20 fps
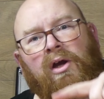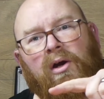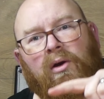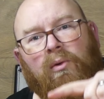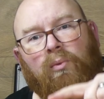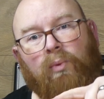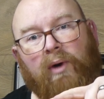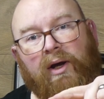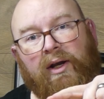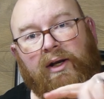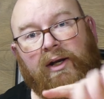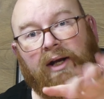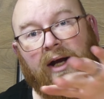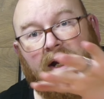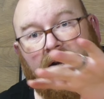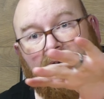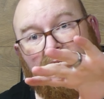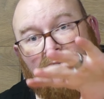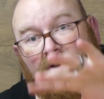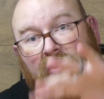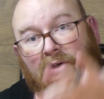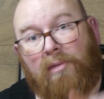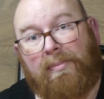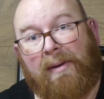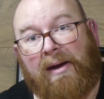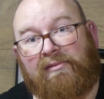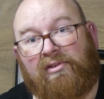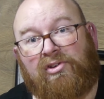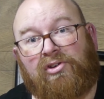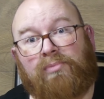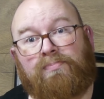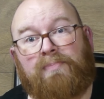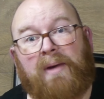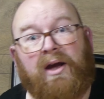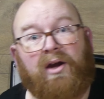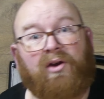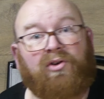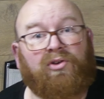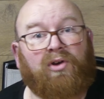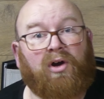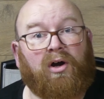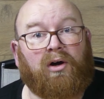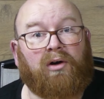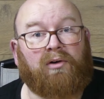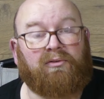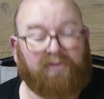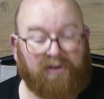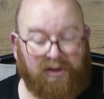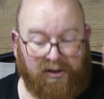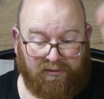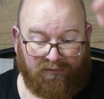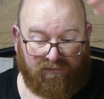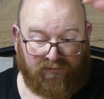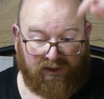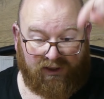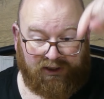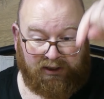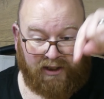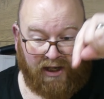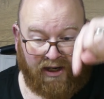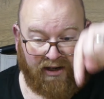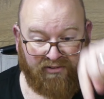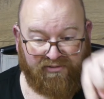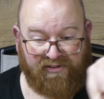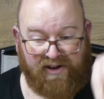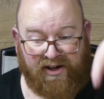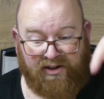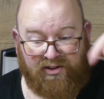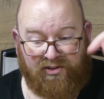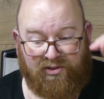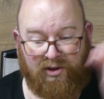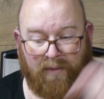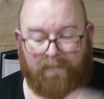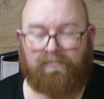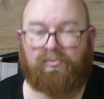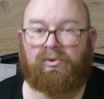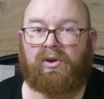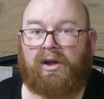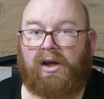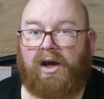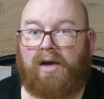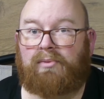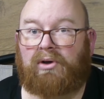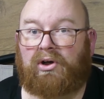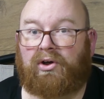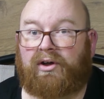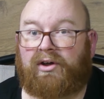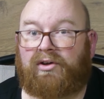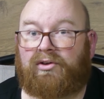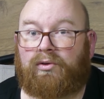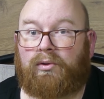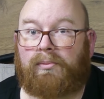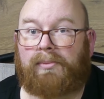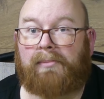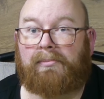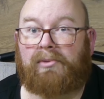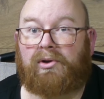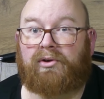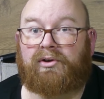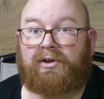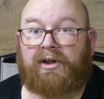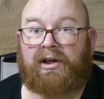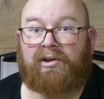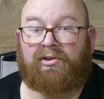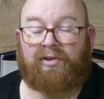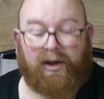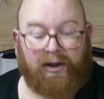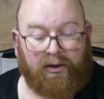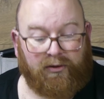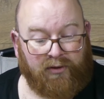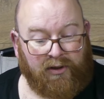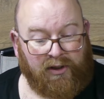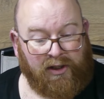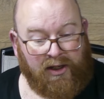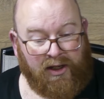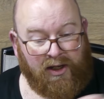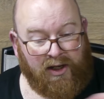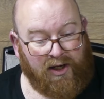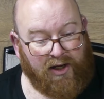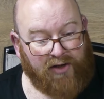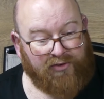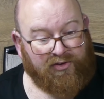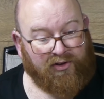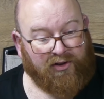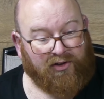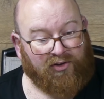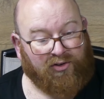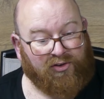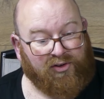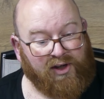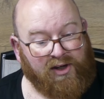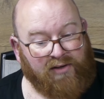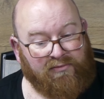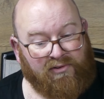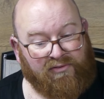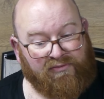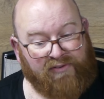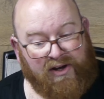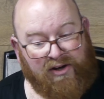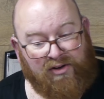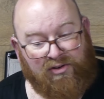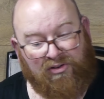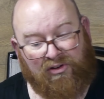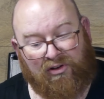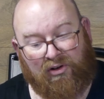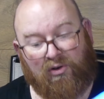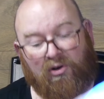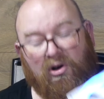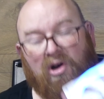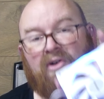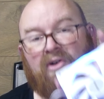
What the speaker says: when I talk about the specs of the fans and we look into a bit more detail. As you can see, the fans look